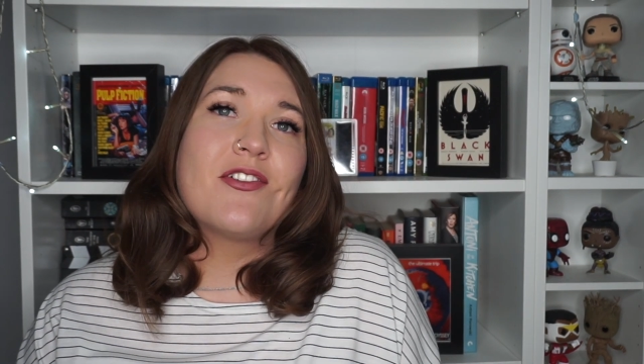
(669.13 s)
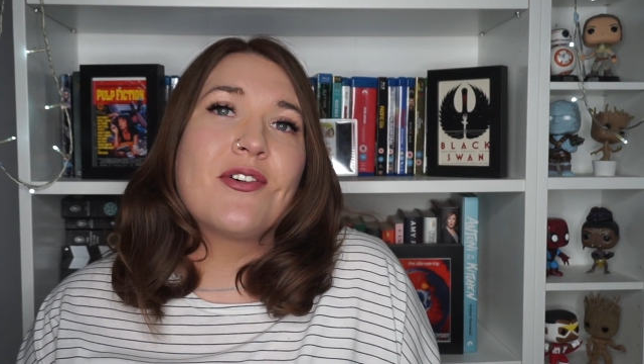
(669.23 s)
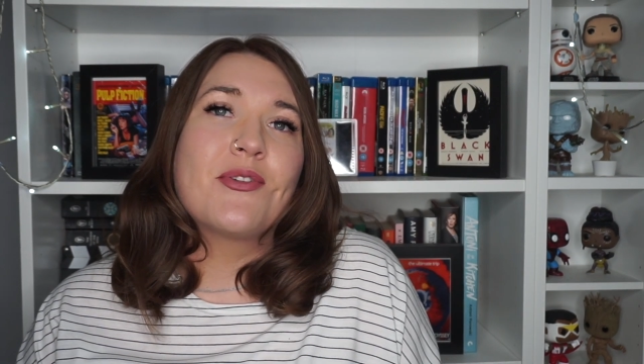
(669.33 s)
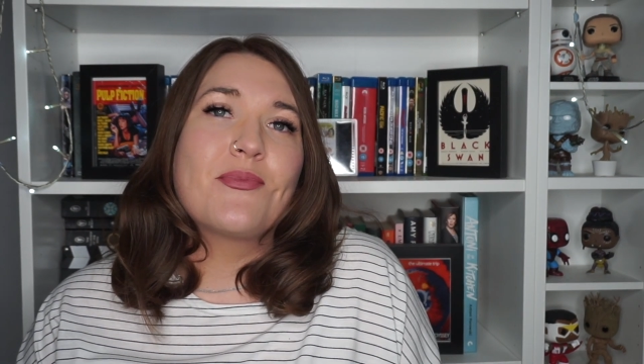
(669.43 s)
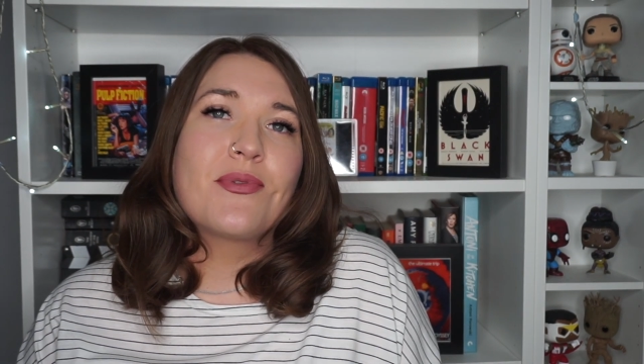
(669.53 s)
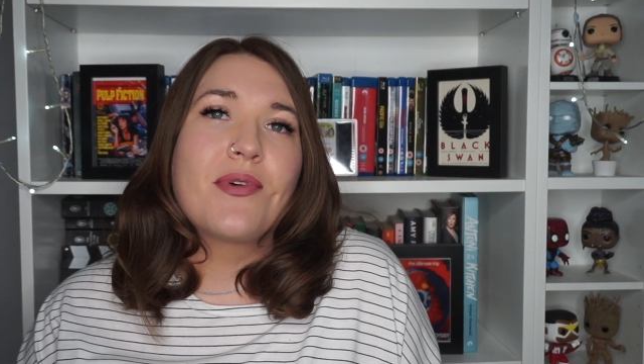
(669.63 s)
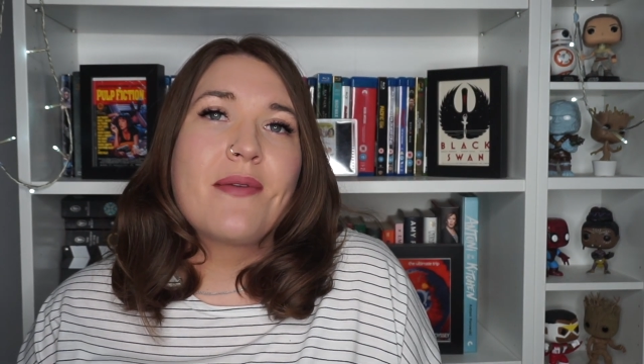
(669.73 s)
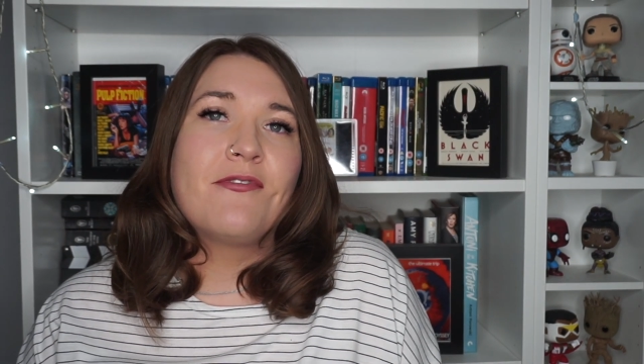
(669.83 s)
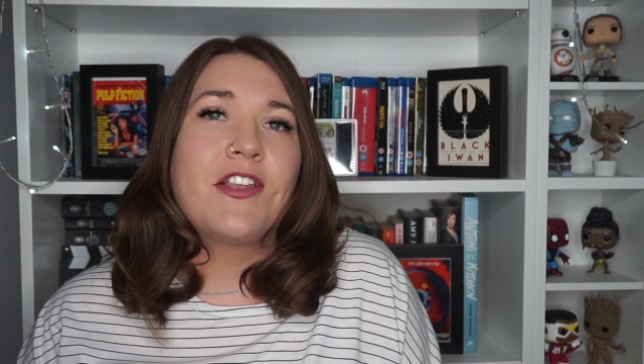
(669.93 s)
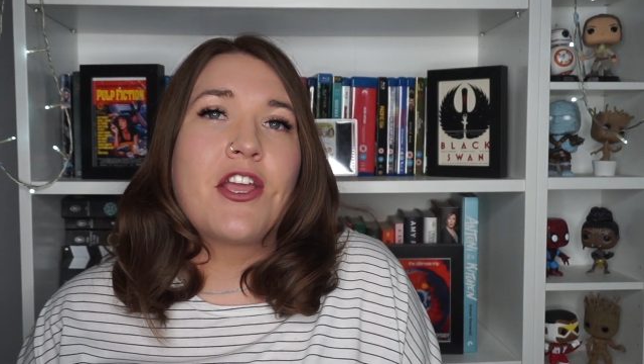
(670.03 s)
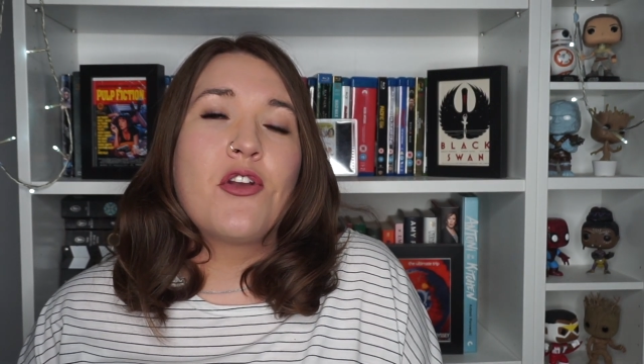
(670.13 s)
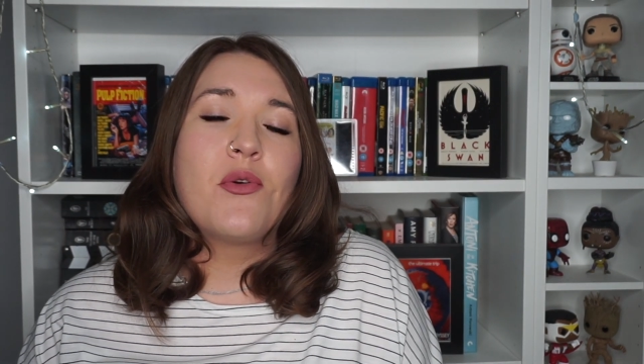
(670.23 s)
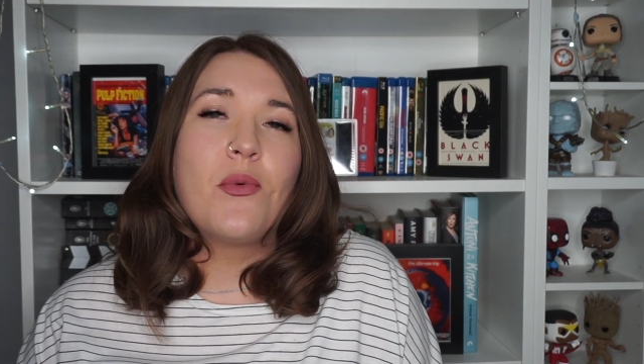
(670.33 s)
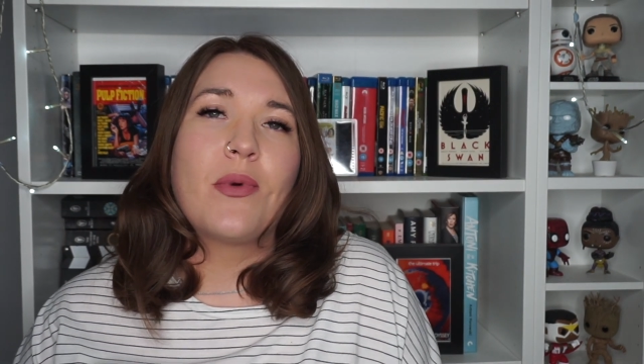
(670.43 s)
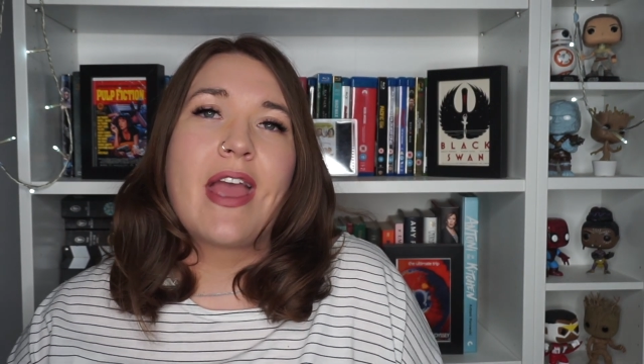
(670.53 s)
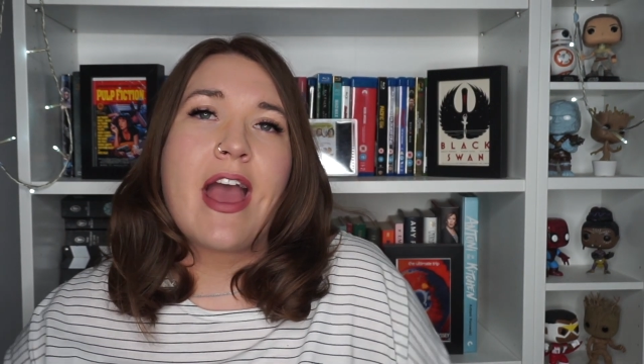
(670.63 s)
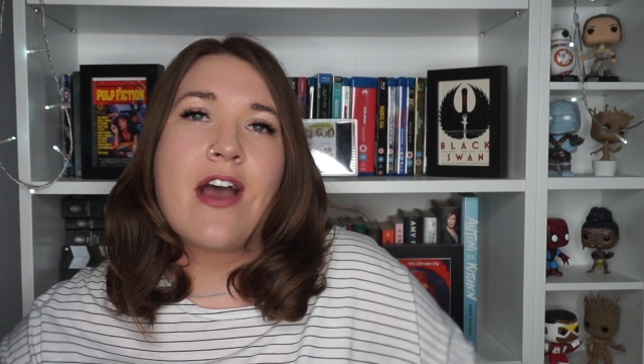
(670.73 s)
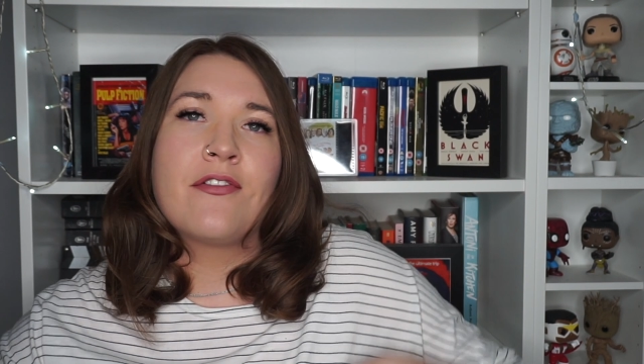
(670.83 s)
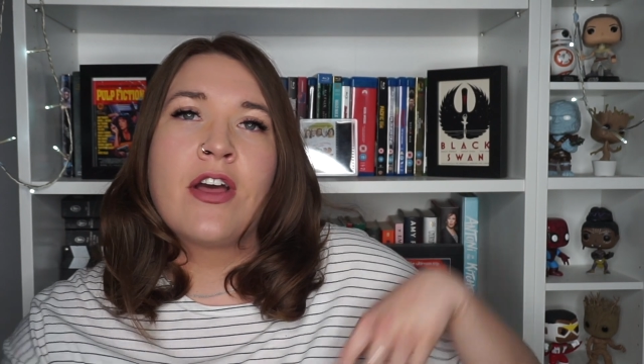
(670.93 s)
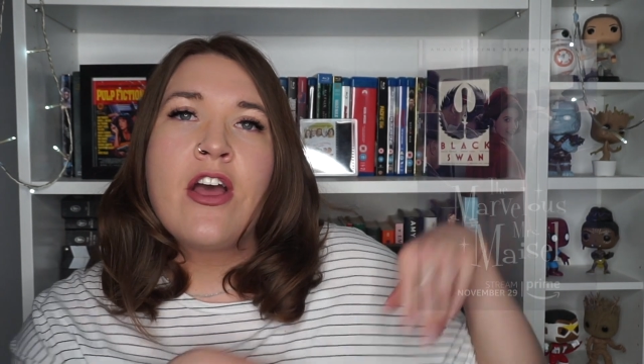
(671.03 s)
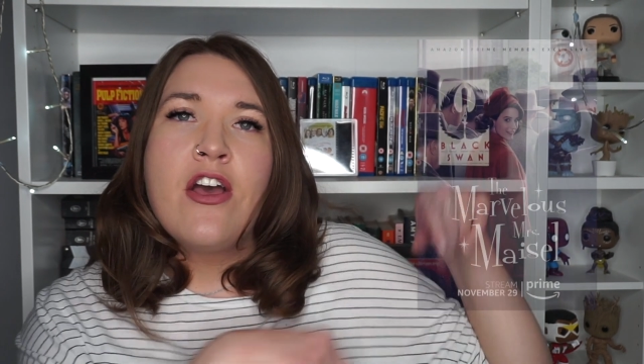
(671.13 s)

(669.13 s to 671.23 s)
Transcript: On Prime Video, we have